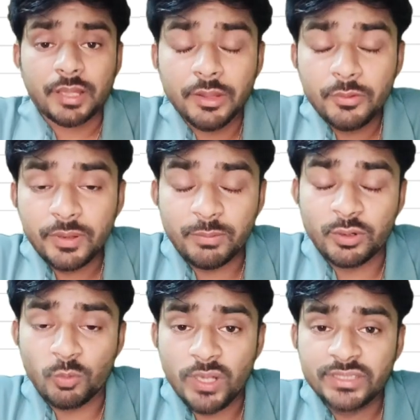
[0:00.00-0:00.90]
Hello
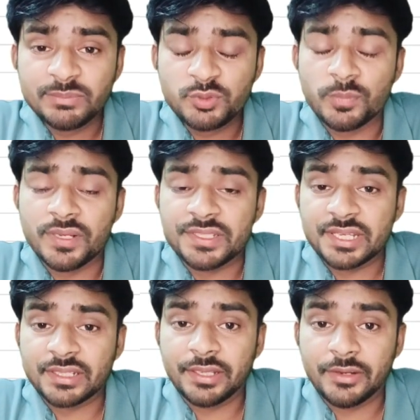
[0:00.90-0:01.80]
everyone, welcome to my
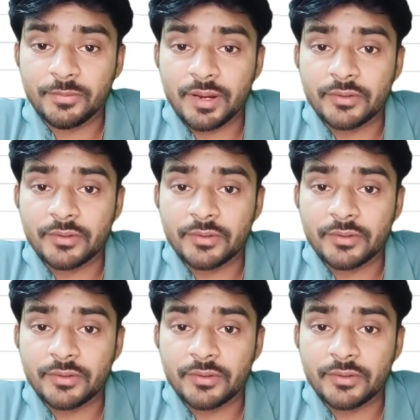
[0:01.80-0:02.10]
channel Harry.